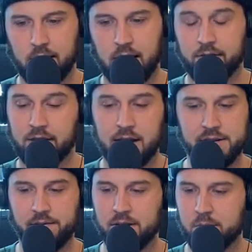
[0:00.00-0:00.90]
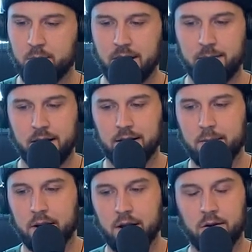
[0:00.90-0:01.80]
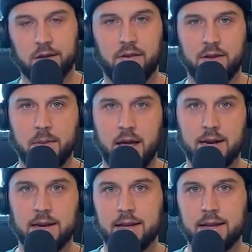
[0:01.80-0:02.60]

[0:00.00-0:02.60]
I have Cash App, Venmo, PayPal. Let me know. Love you, man.